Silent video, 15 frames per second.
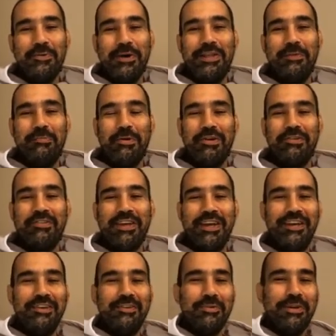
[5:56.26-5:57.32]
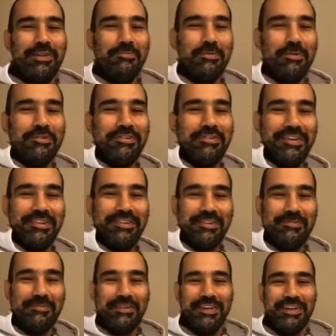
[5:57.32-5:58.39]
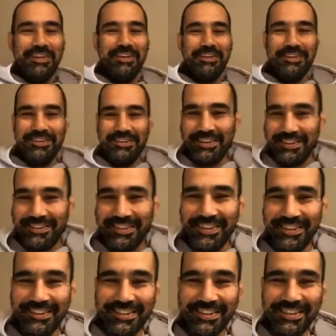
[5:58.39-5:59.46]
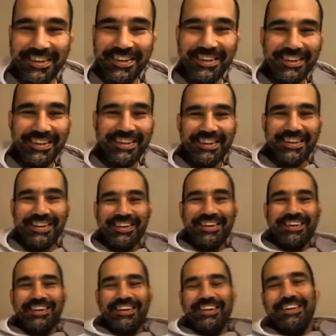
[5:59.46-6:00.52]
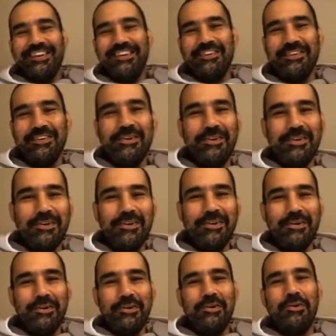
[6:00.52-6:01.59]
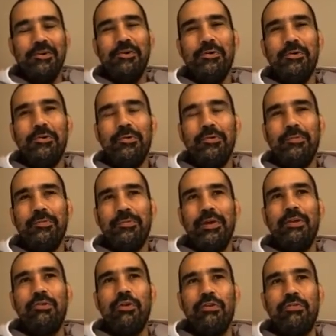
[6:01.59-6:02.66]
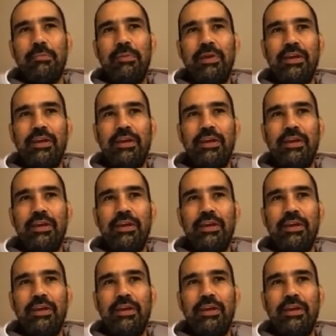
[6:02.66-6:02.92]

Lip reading: the boss says something, you just listen. So it was a